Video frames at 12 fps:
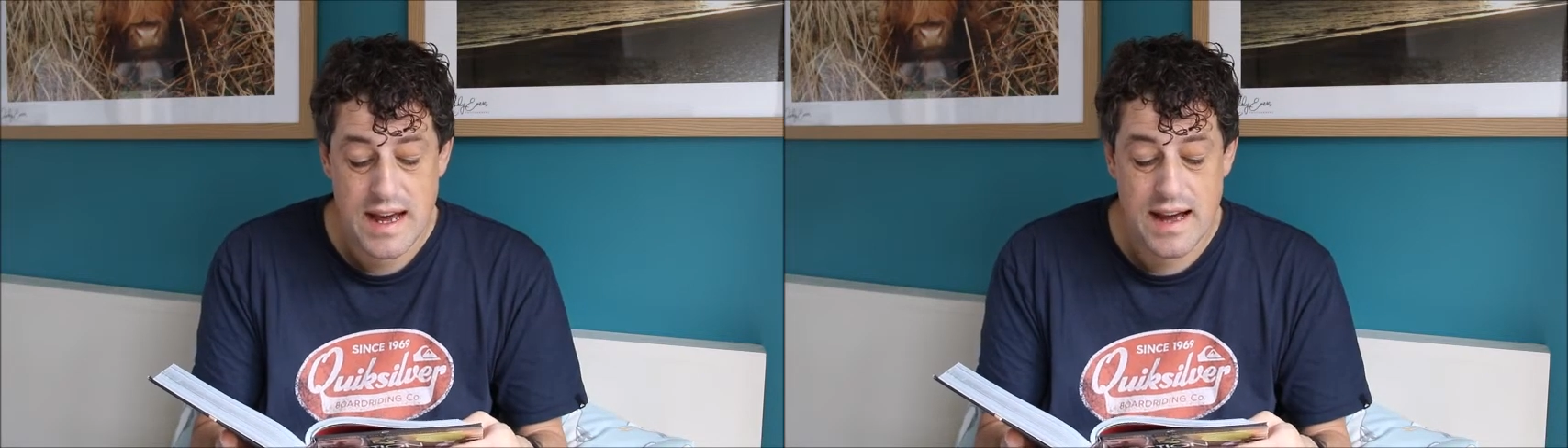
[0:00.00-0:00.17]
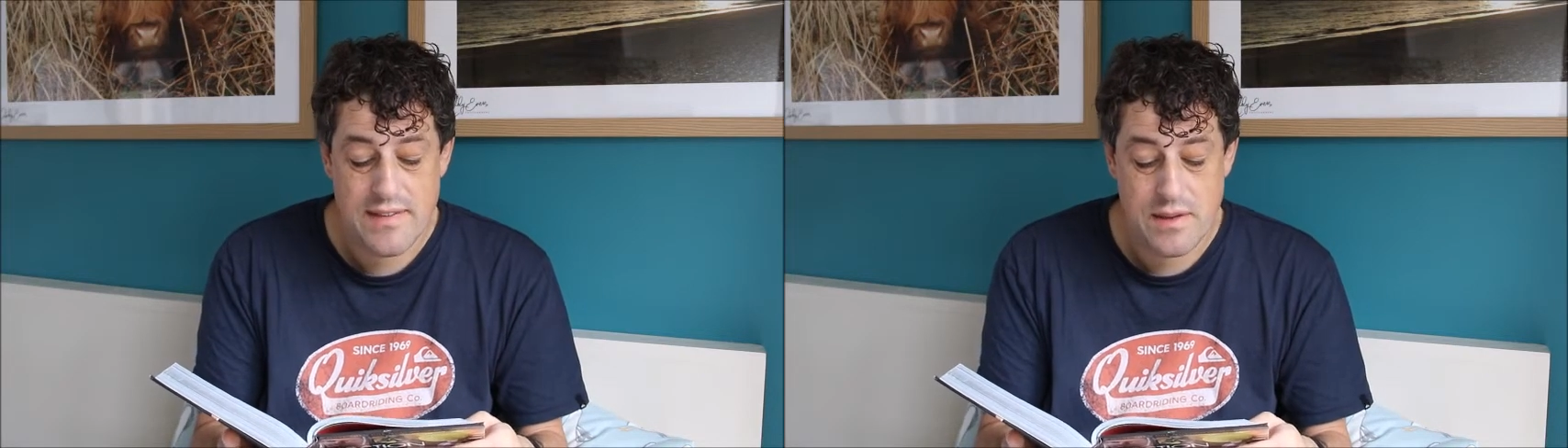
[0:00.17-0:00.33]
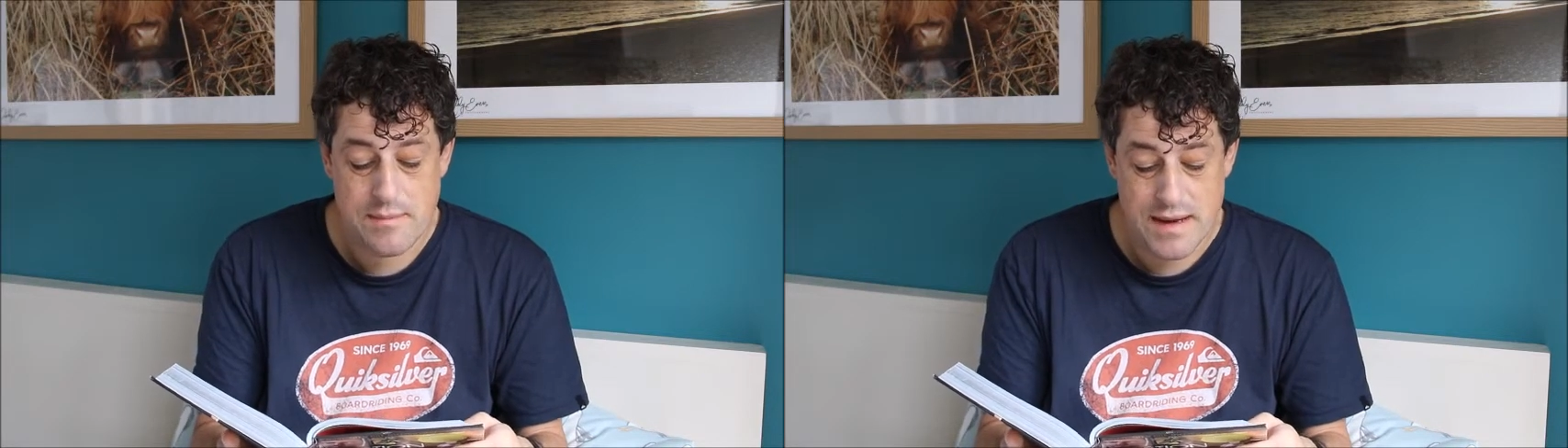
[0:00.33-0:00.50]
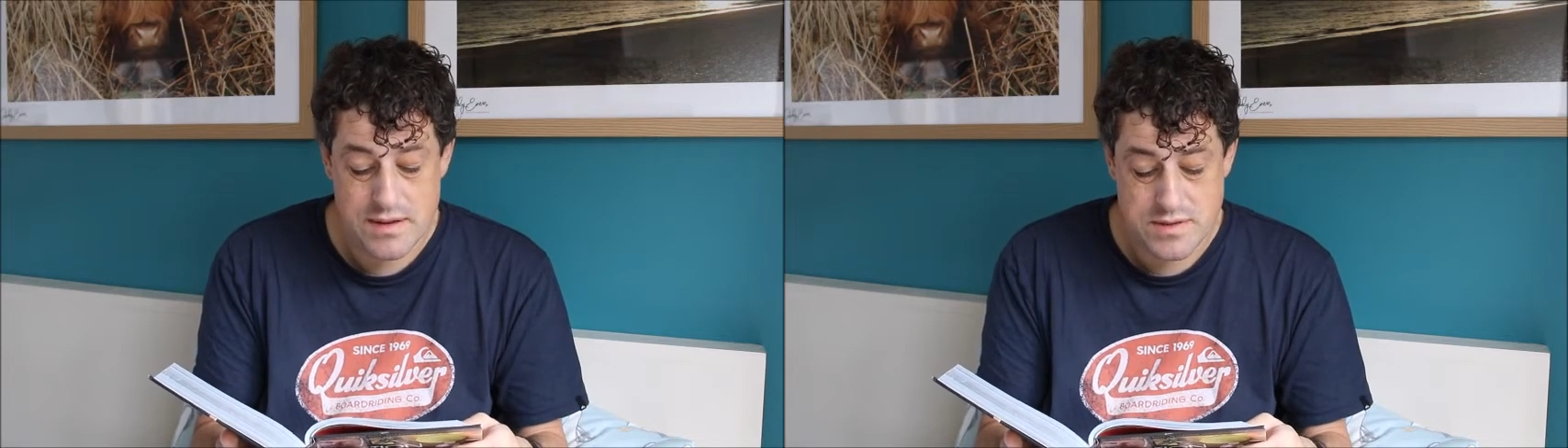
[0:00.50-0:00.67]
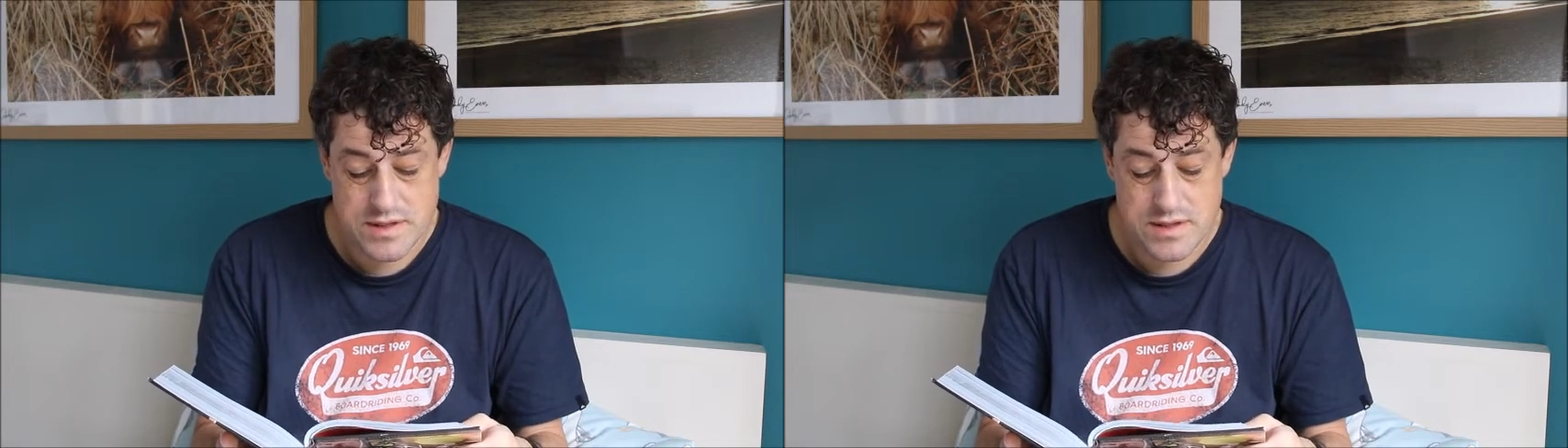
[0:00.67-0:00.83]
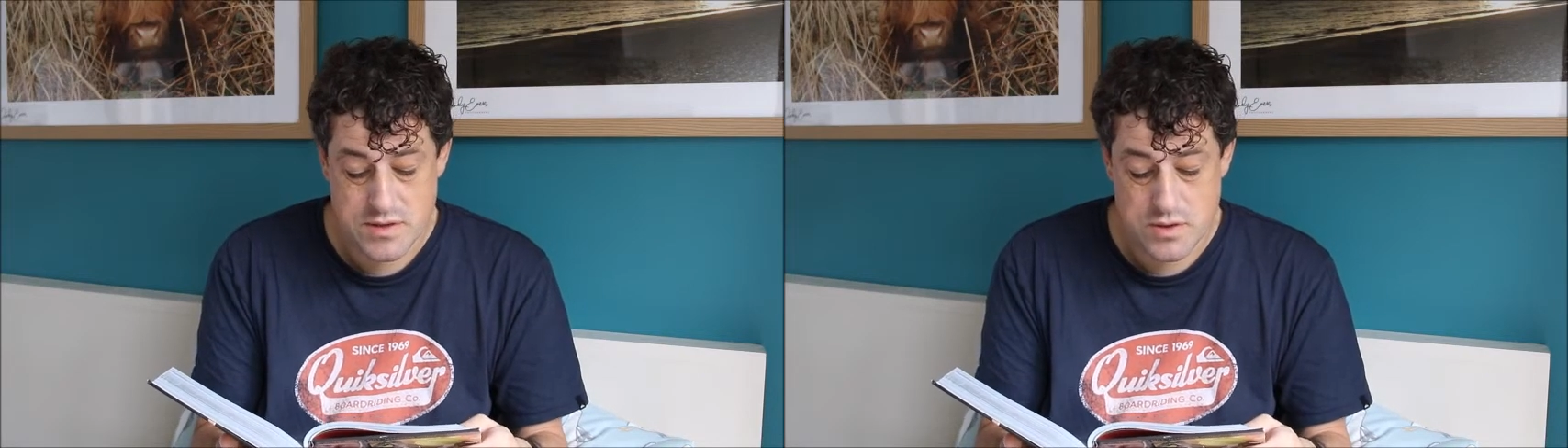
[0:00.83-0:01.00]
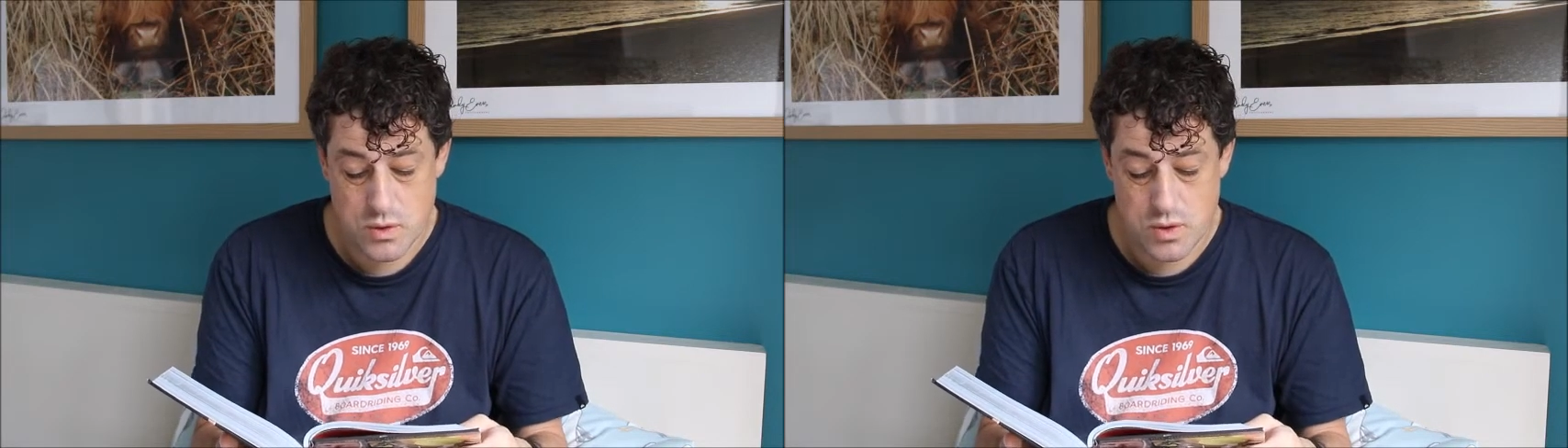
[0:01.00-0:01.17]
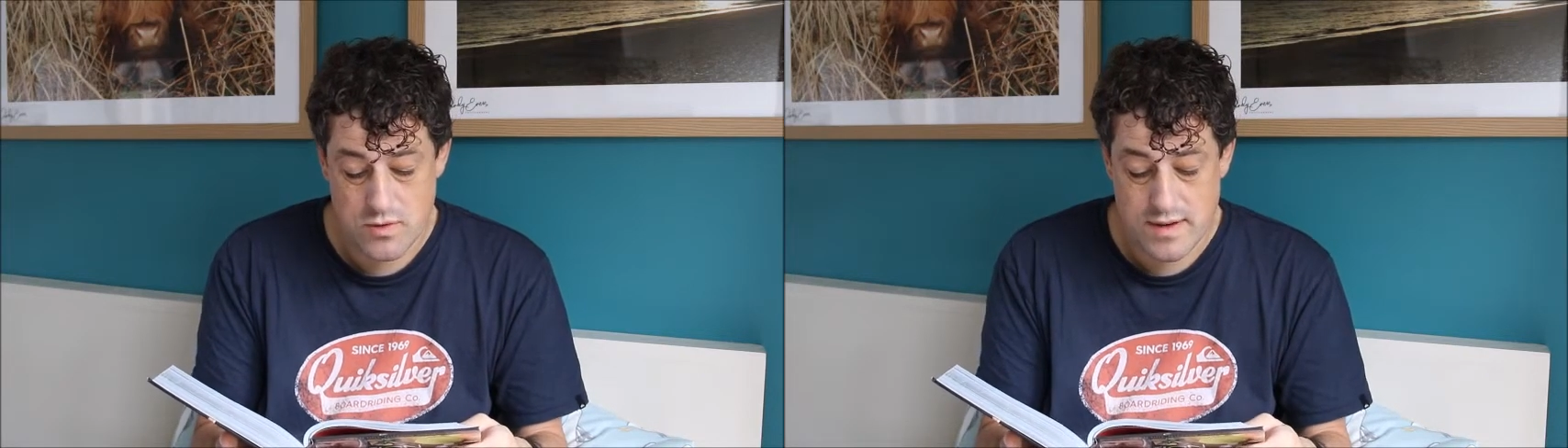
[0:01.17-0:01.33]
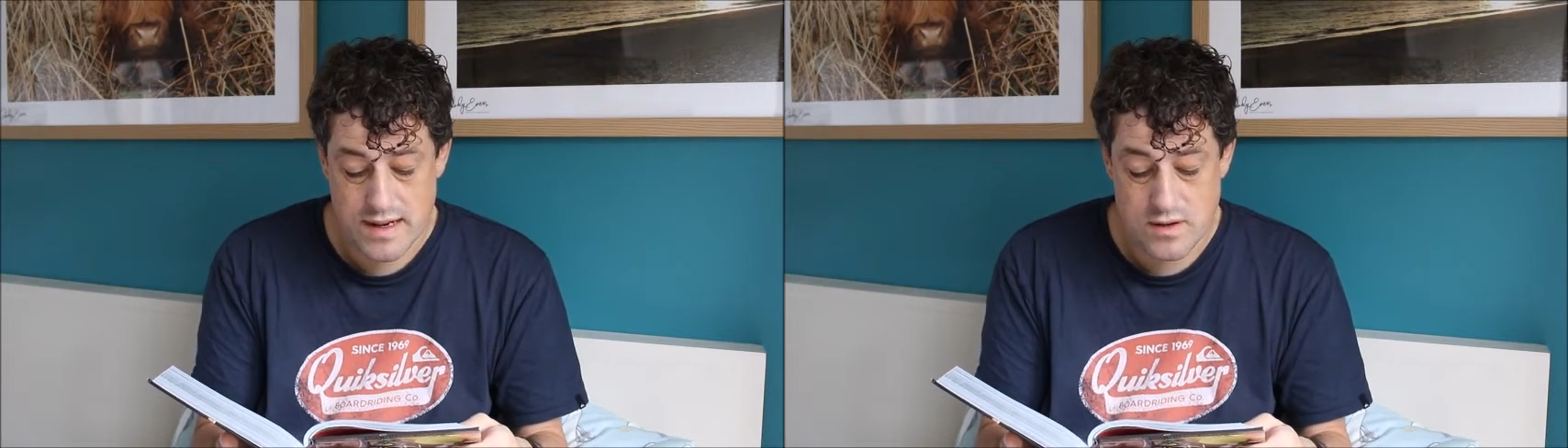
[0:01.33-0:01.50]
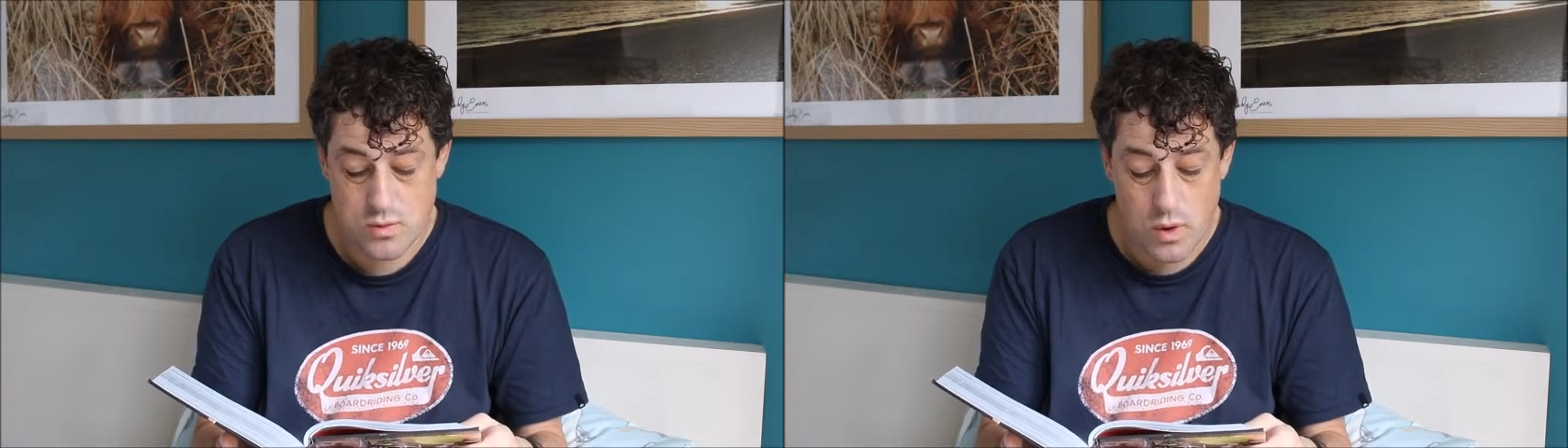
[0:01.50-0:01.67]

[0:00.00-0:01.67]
and the mountains all around.